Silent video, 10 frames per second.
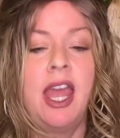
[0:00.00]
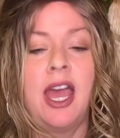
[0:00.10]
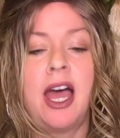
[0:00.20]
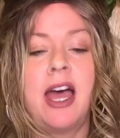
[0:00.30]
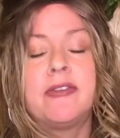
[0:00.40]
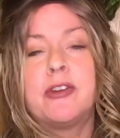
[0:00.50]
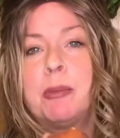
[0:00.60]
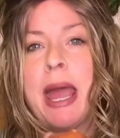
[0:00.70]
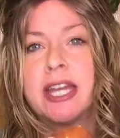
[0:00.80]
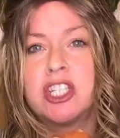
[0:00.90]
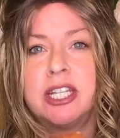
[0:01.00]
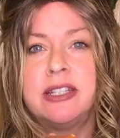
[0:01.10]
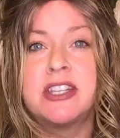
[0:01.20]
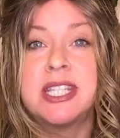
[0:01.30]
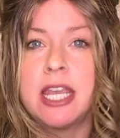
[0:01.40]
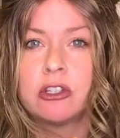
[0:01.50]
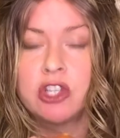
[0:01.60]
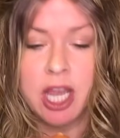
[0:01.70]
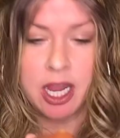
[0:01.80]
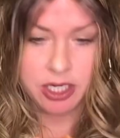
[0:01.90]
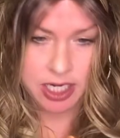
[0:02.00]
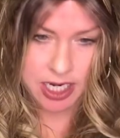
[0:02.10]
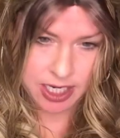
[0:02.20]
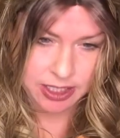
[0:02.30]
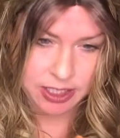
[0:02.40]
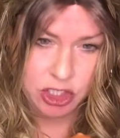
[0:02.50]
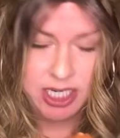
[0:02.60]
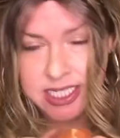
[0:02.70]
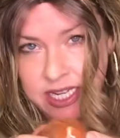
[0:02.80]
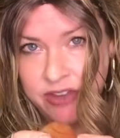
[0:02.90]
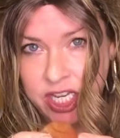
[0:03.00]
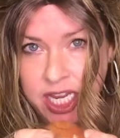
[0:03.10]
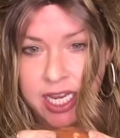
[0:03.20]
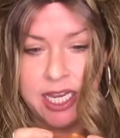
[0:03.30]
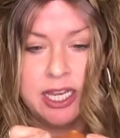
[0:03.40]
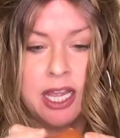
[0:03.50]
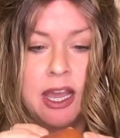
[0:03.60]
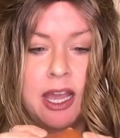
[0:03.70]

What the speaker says: For passion, the sacral chakra, creativity,